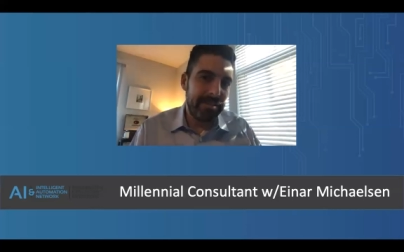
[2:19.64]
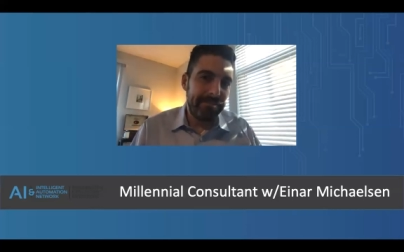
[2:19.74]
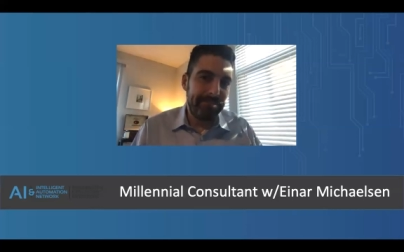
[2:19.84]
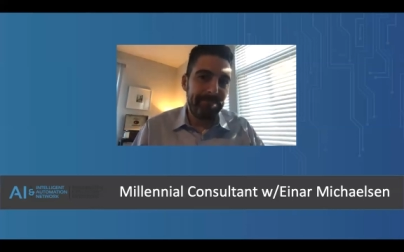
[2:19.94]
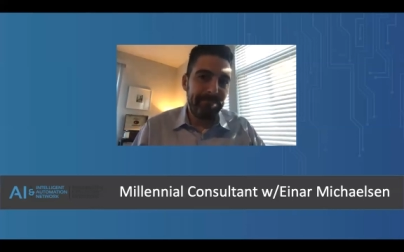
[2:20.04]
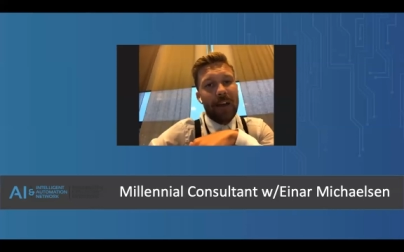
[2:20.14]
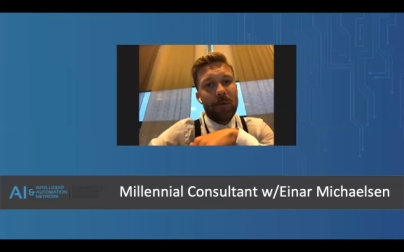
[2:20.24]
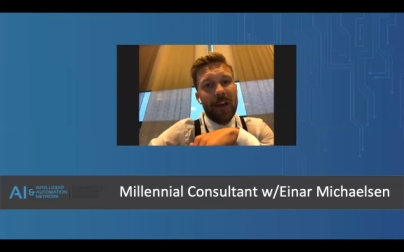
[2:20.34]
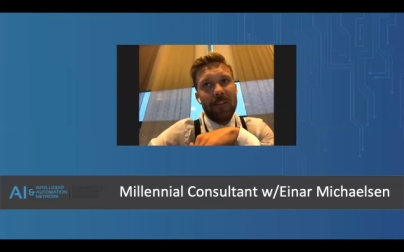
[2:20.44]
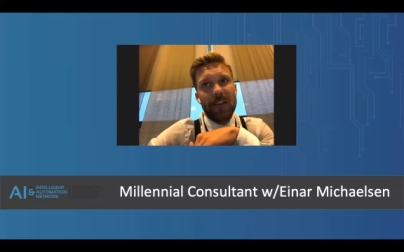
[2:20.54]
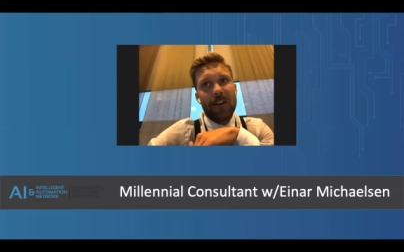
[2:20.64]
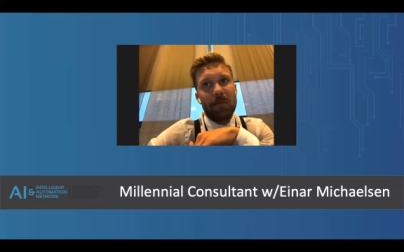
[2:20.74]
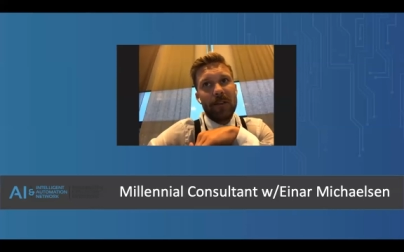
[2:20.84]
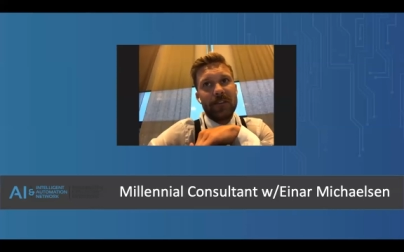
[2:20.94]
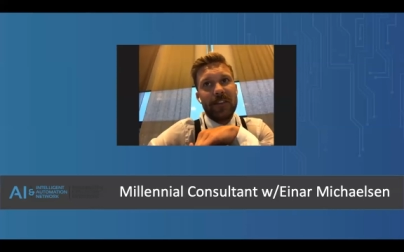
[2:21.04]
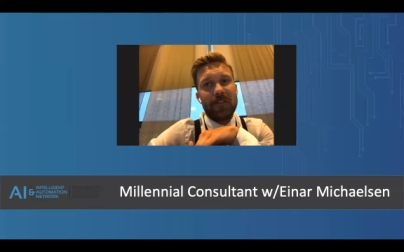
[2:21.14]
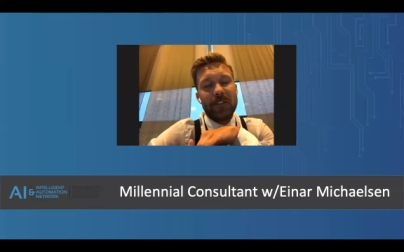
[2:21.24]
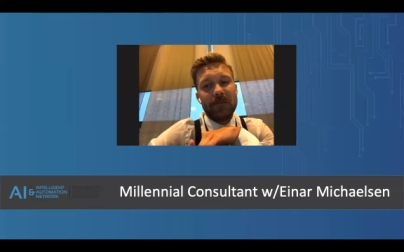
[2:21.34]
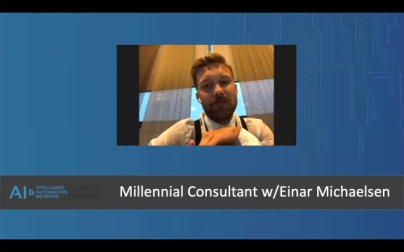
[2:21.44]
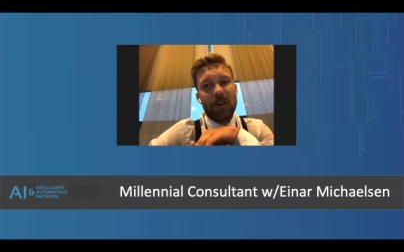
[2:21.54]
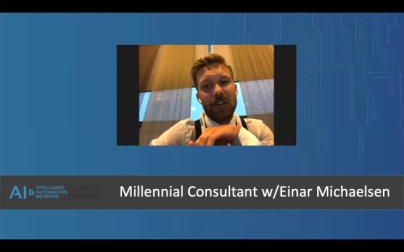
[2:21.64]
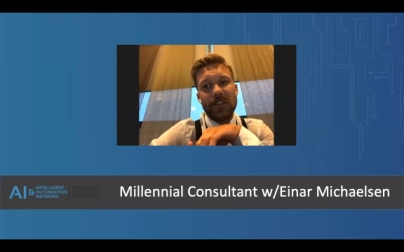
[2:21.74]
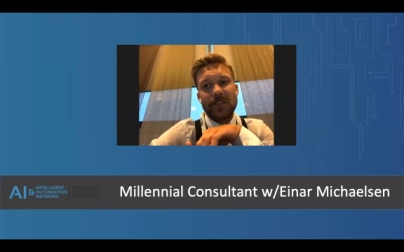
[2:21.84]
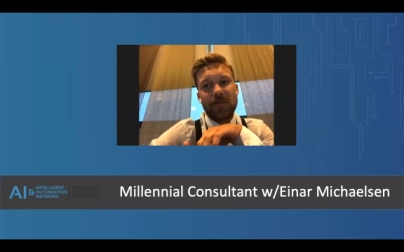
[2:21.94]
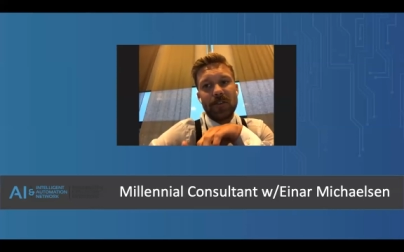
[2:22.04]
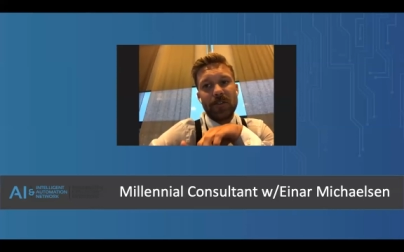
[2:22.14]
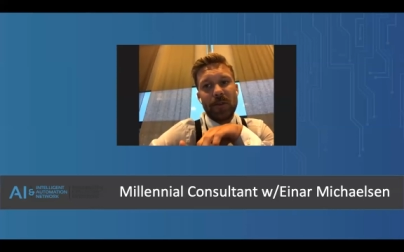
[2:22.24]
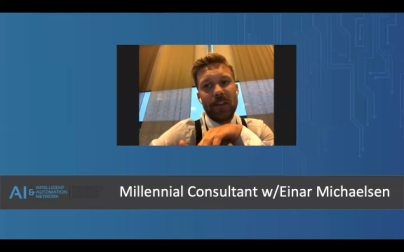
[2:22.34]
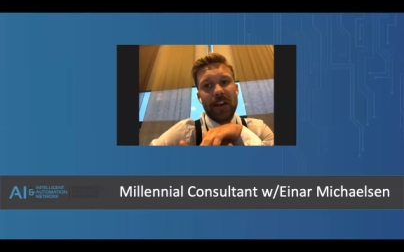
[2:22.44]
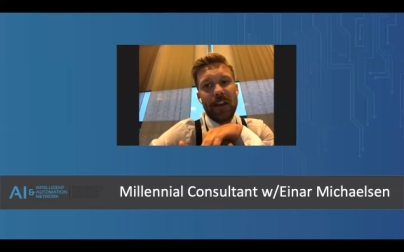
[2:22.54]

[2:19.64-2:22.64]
Yeah, we have a couple of different models for doing that.